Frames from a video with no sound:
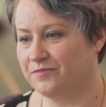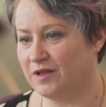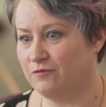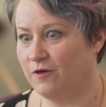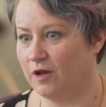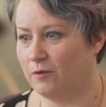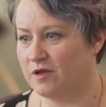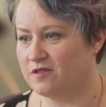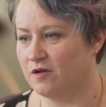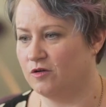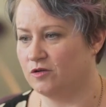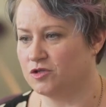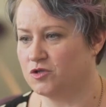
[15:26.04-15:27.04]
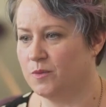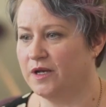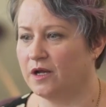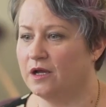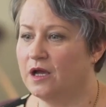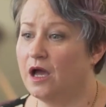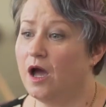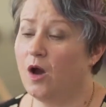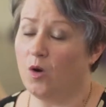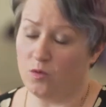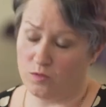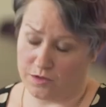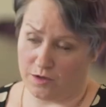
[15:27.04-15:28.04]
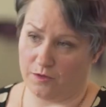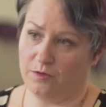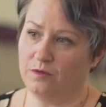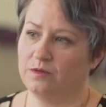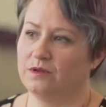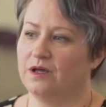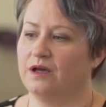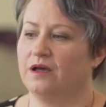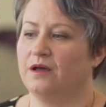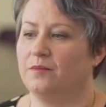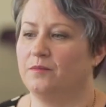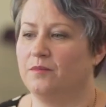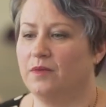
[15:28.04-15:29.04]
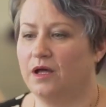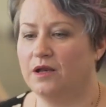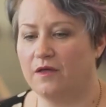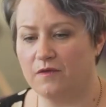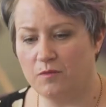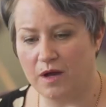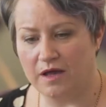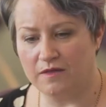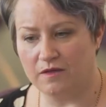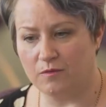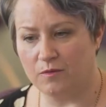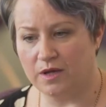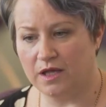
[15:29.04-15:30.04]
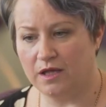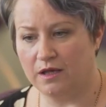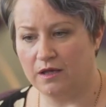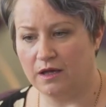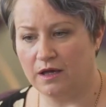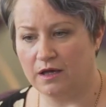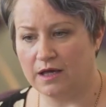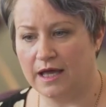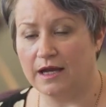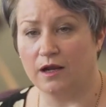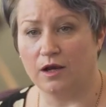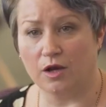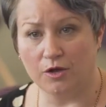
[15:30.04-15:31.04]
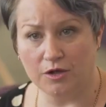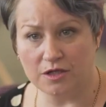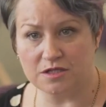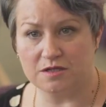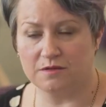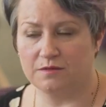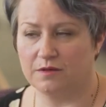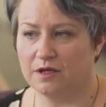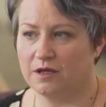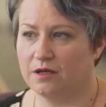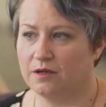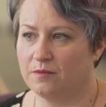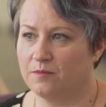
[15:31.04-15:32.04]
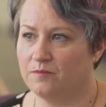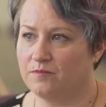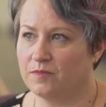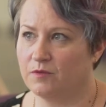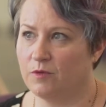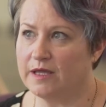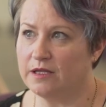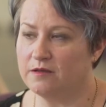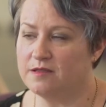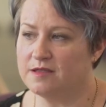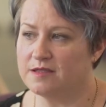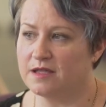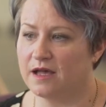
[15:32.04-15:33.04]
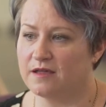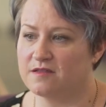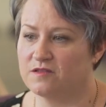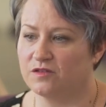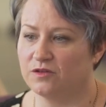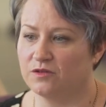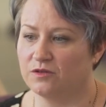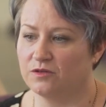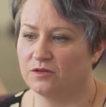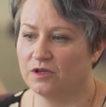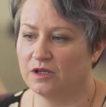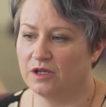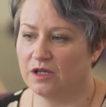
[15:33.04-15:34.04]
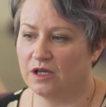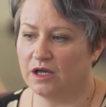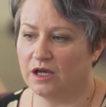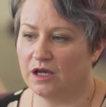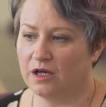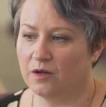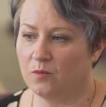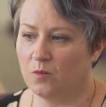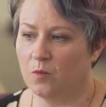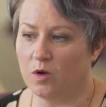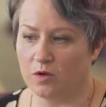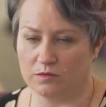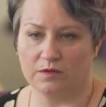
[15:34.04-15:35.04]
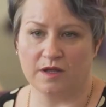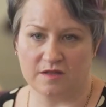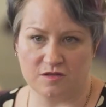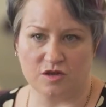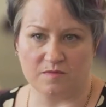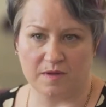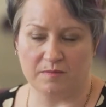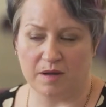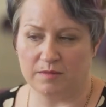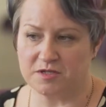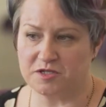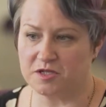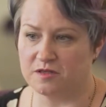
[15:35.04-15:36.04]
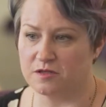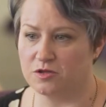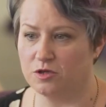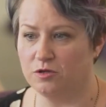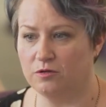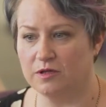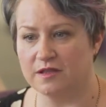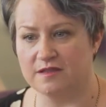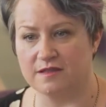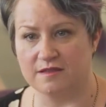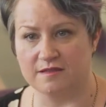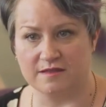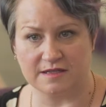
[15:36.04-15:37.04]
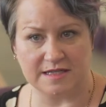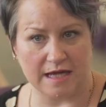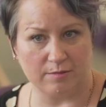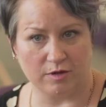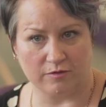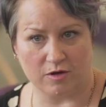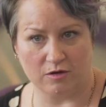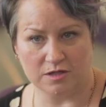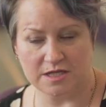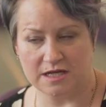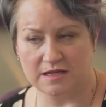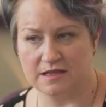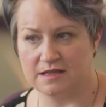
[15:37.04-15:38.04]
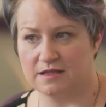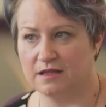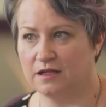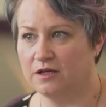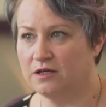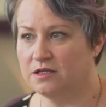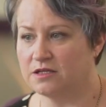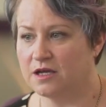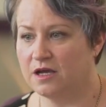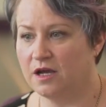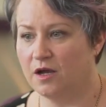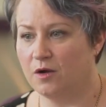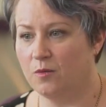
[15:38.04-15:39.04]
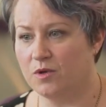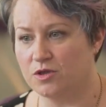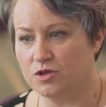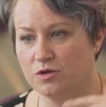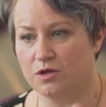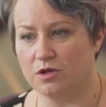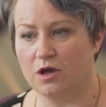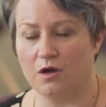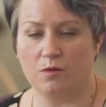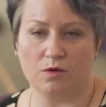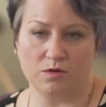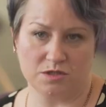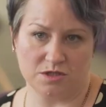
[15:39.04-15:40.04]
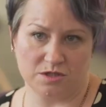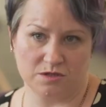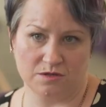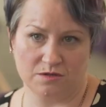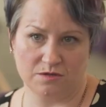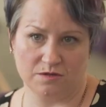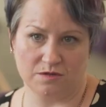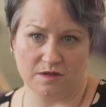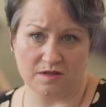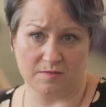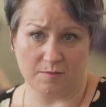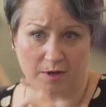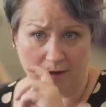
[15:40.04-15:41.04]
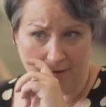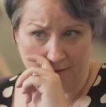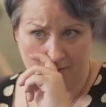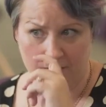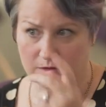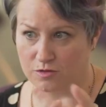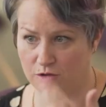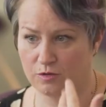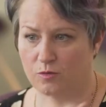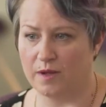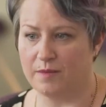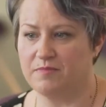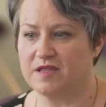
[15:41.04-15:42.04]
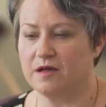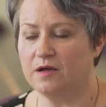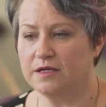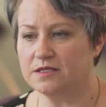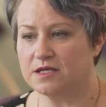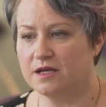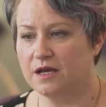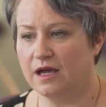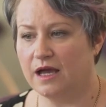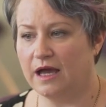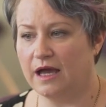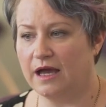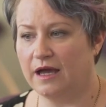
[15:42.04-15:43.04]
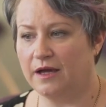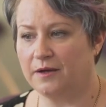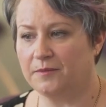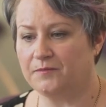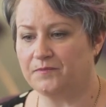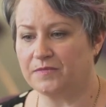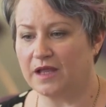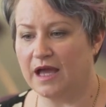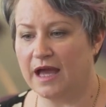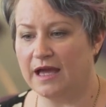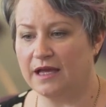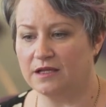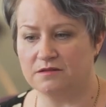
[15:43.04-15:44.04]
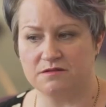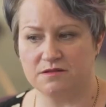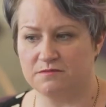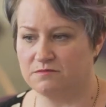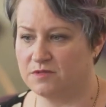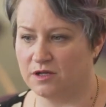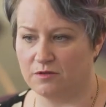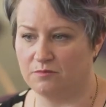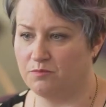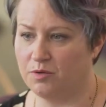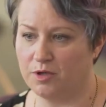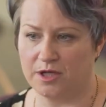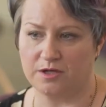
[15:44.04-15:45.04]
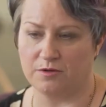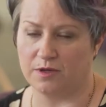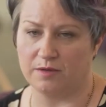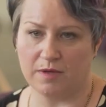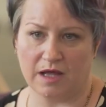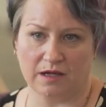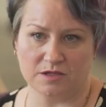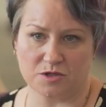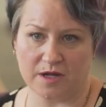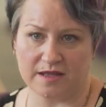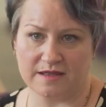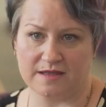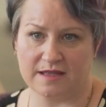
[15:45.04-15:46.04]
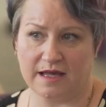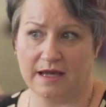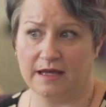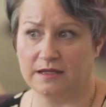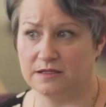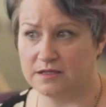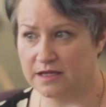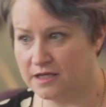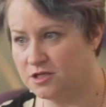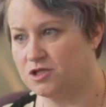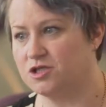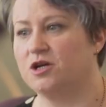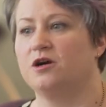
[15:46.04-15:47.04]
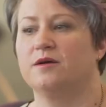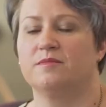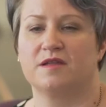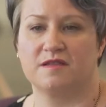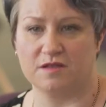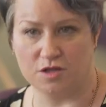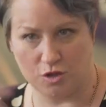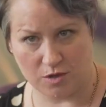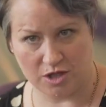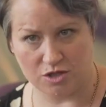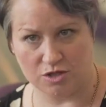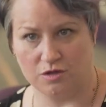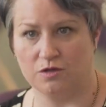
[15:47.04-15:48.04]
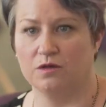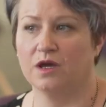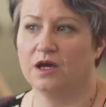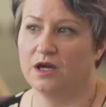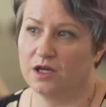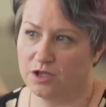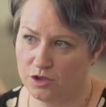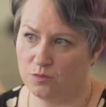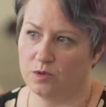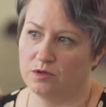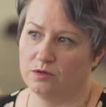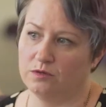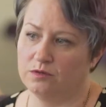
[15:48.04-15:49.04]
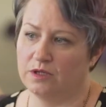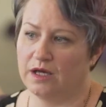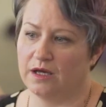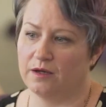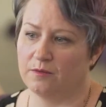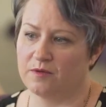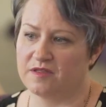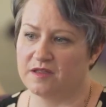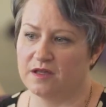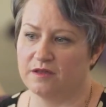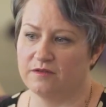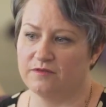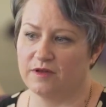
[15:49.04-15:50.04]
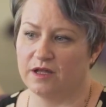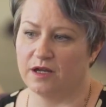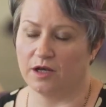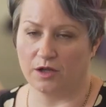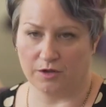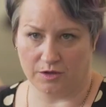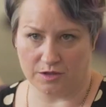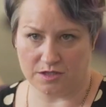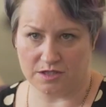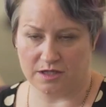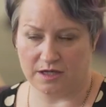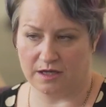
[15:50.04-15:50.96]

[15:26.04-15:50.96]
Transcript: follow us on Twitter. Although another way that we can alert readers as to what has just been published in the journal is there's the table of contents alert, which you can go on to the journal website and put in your email address, and each time there's a new issue you will receive an alert